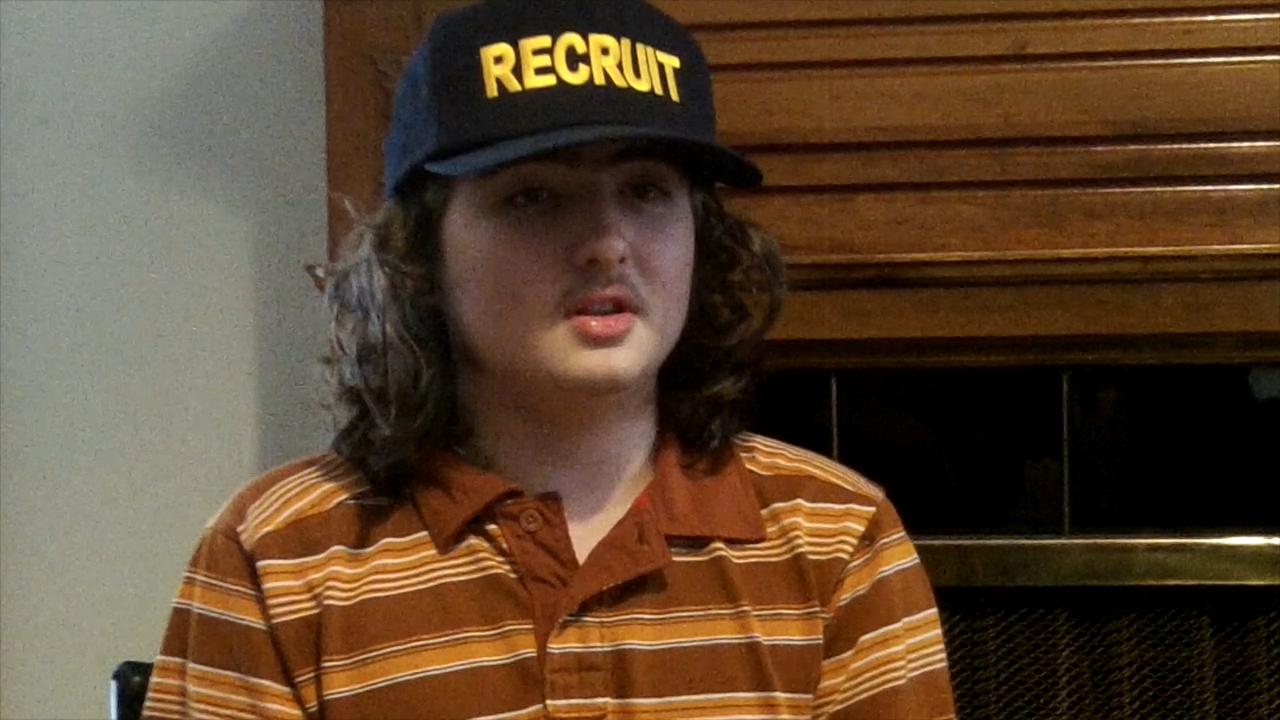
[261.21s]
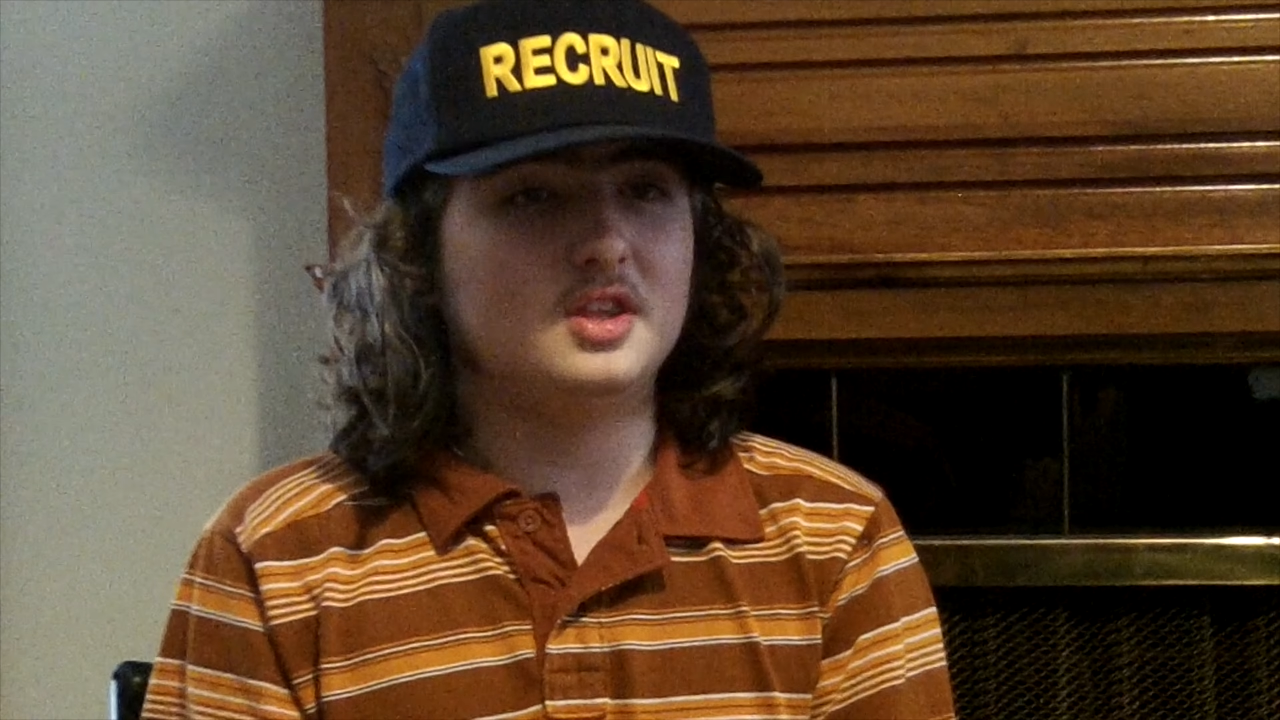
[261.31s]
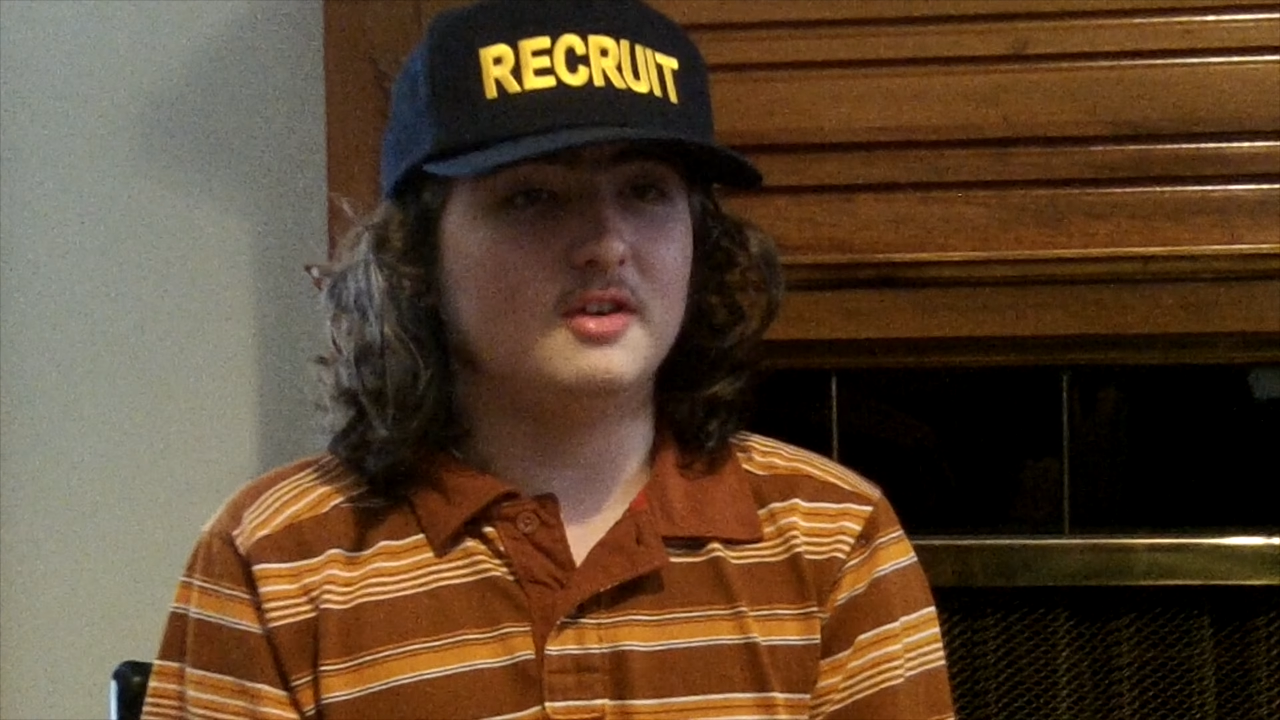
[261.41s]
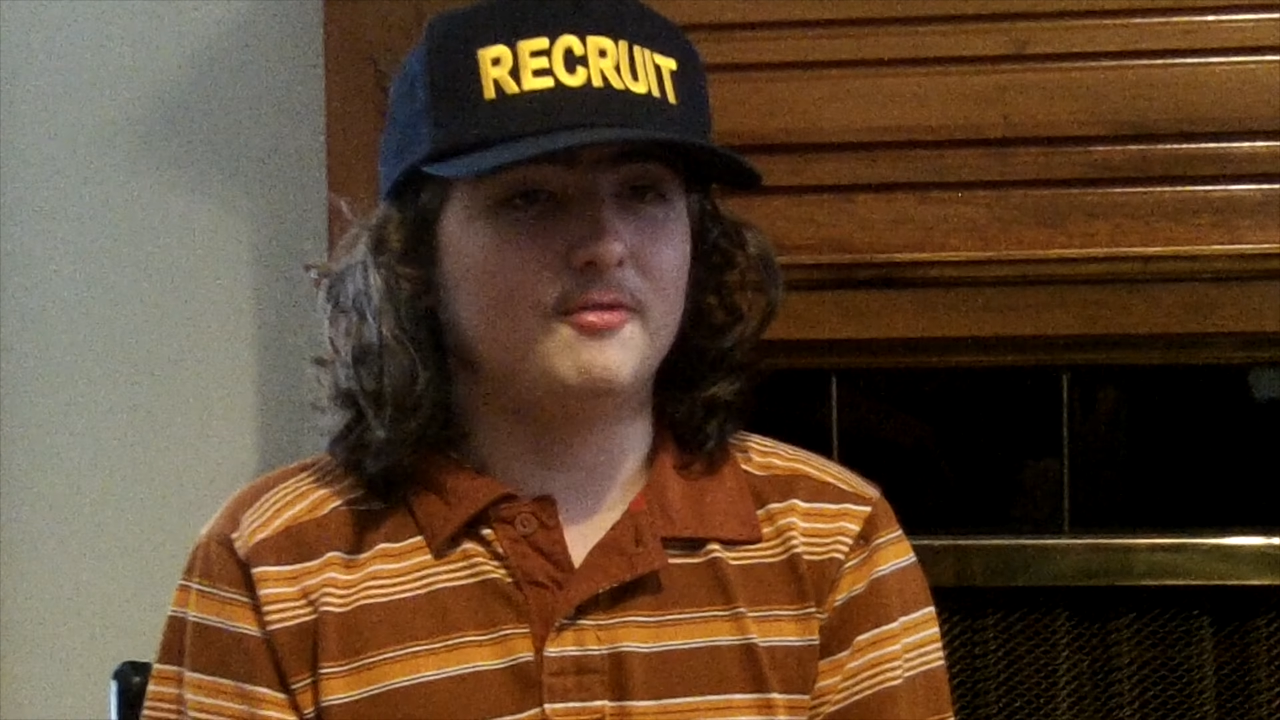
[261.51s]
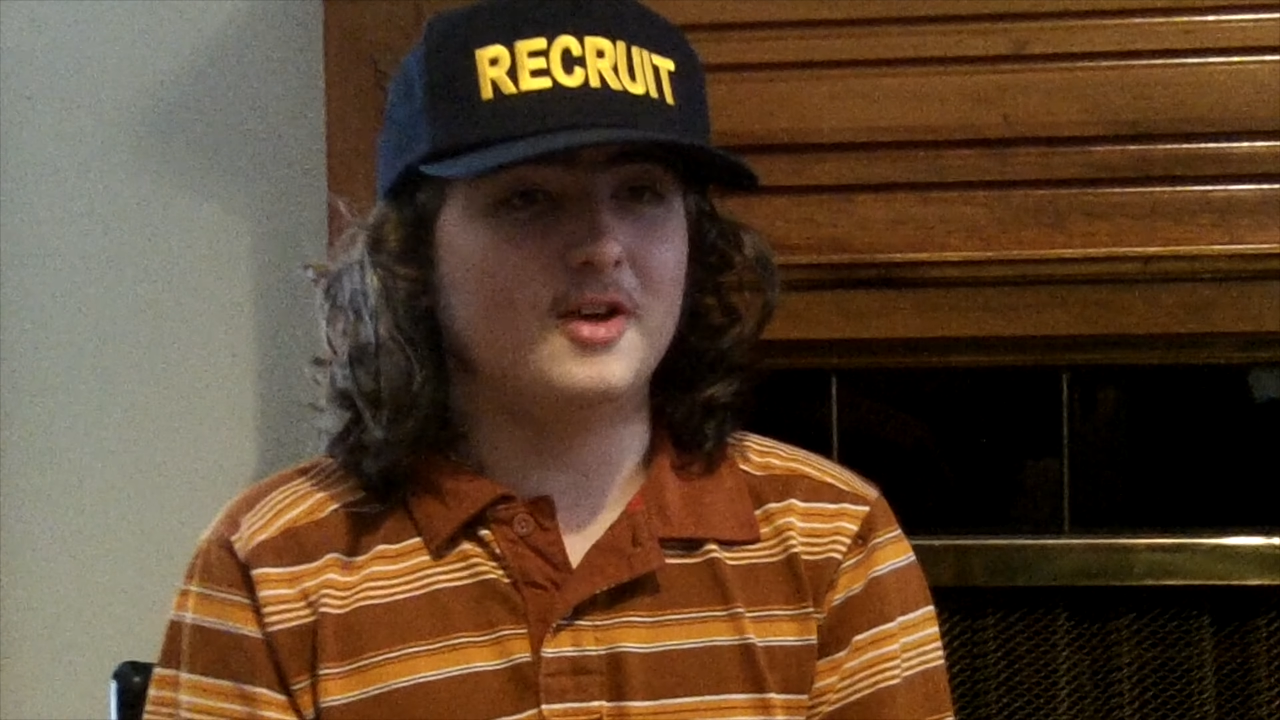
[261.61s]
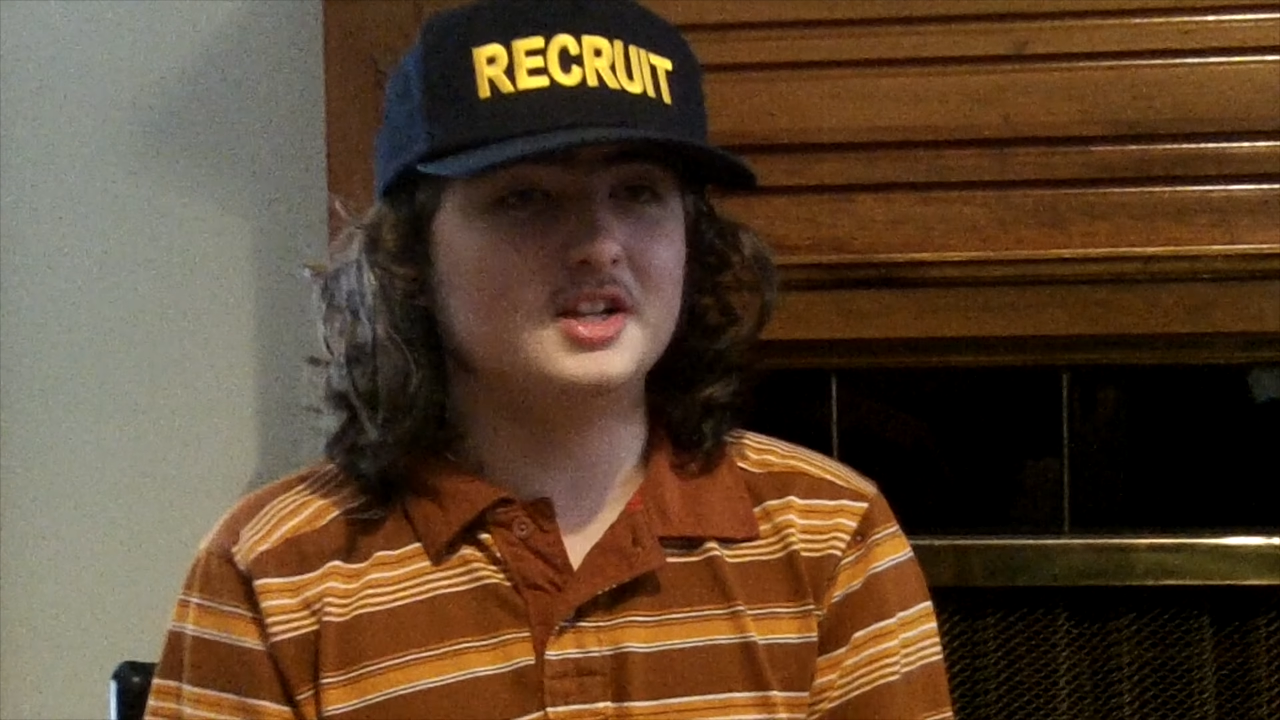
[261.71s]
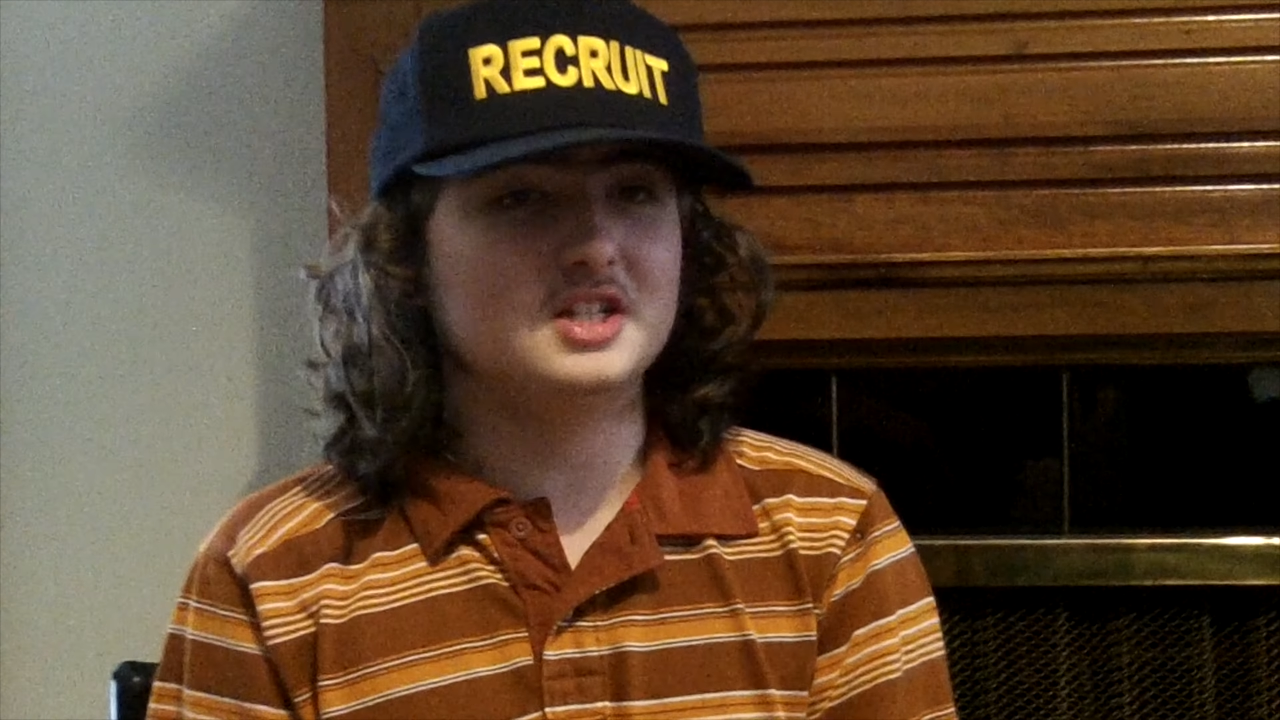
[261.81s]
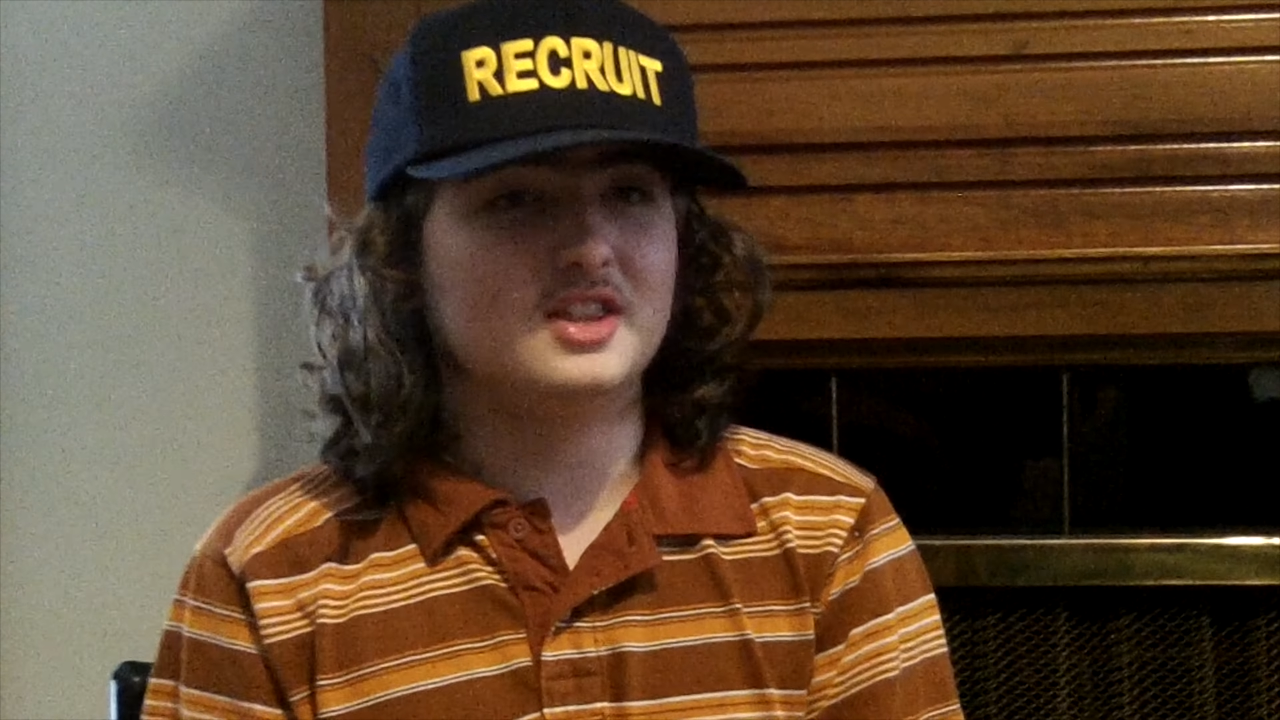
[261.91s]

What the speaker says: the event